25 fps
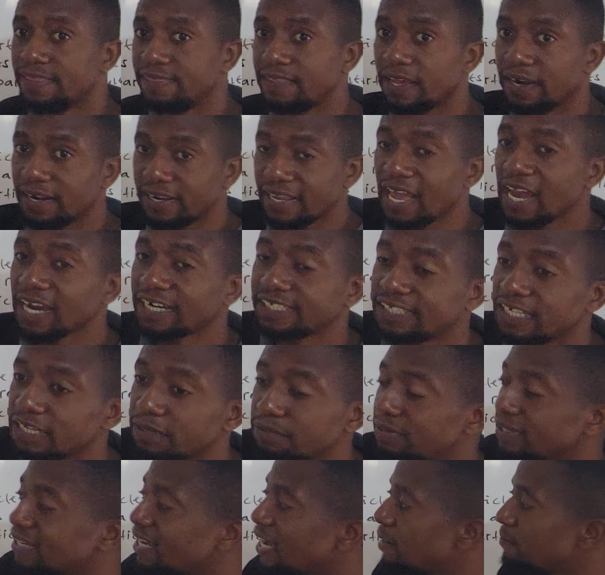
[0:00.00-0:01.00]
the
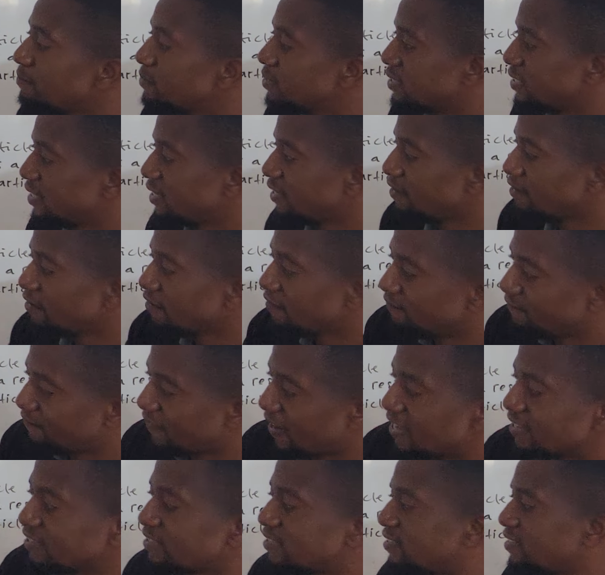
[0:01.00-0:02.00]
reaction becomes
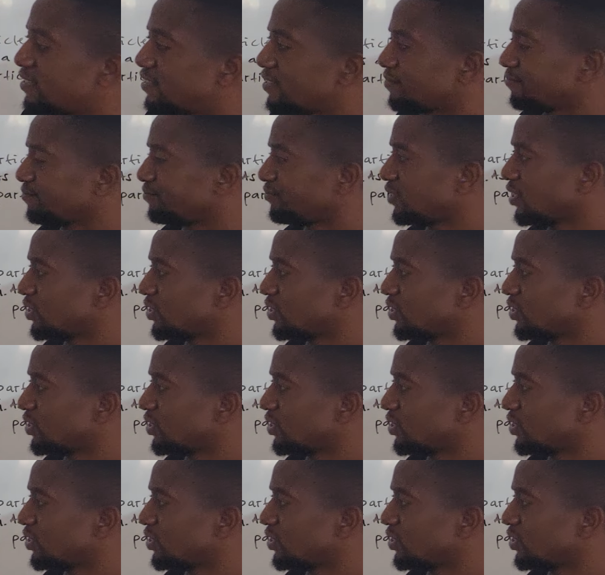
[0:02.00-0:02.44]
fast.